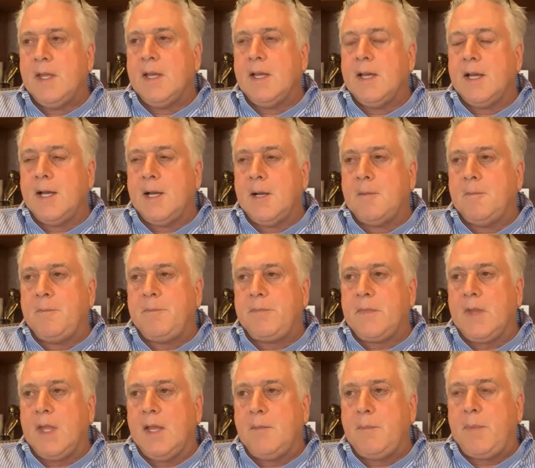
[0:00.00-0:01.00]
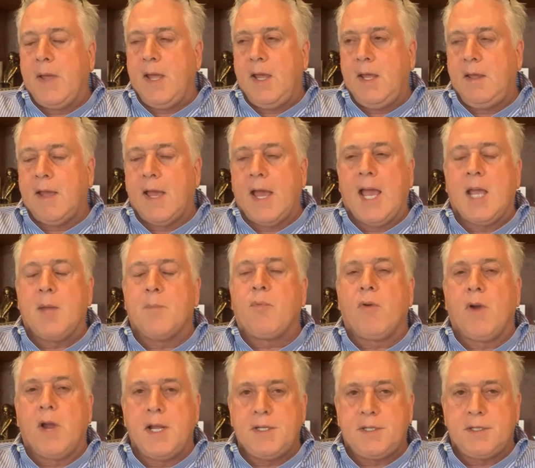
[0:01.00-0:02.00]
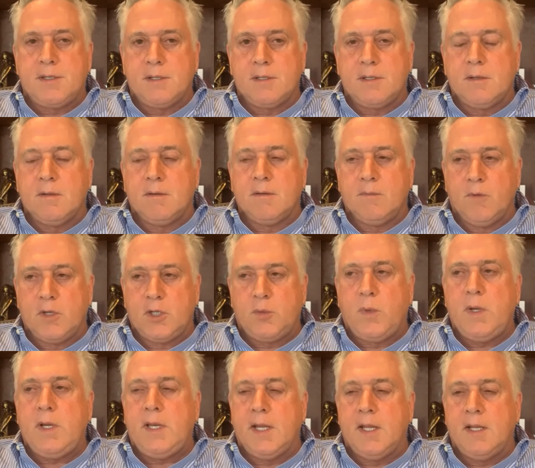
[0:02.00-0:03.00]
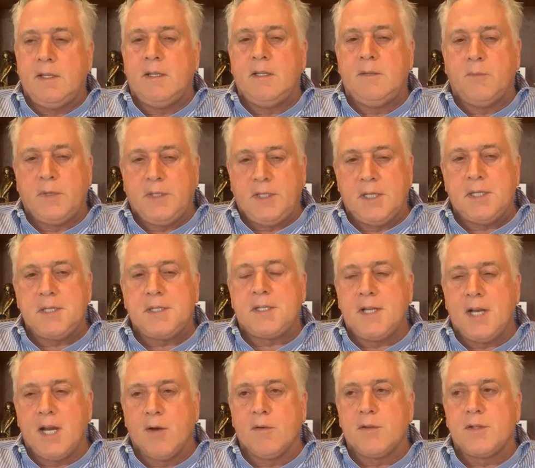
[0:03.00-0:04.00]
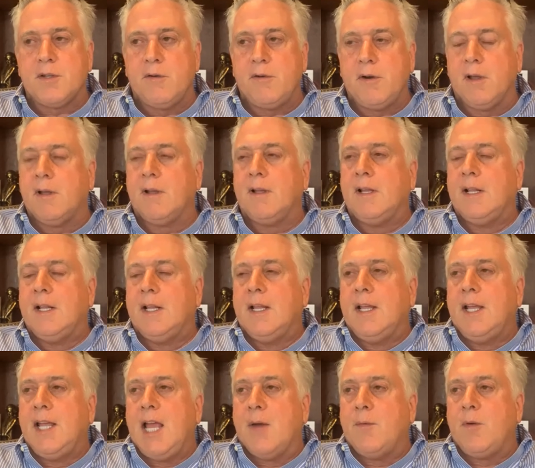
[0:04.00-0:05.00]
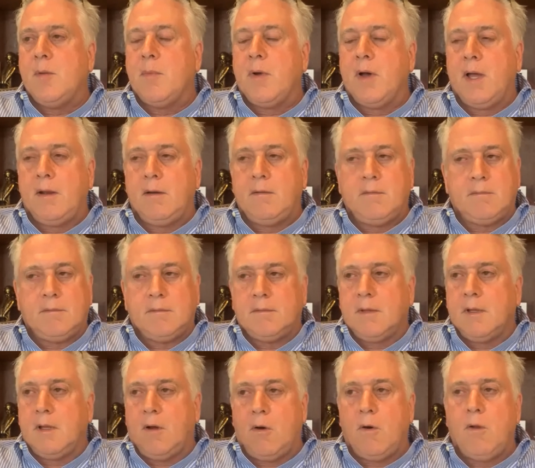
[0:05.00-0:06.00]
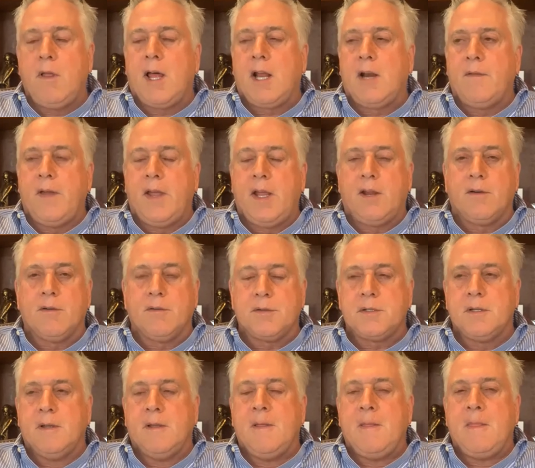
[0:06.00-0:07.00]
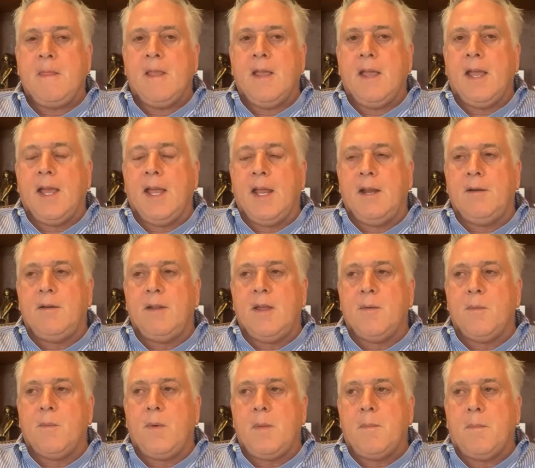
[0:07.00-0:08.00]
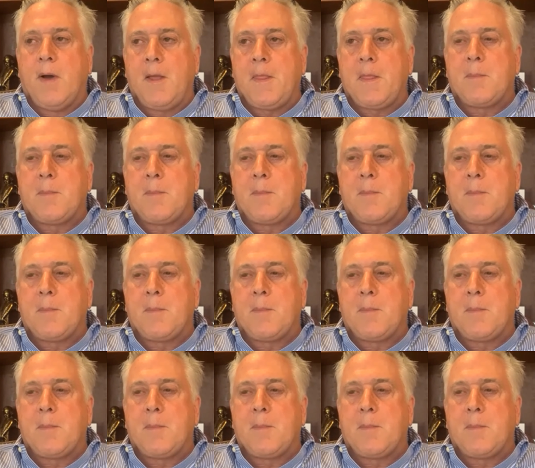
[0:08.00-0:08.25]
and pay ag prices, which we did this in Arizona, and we bought a whole lot of acres. And when we bought the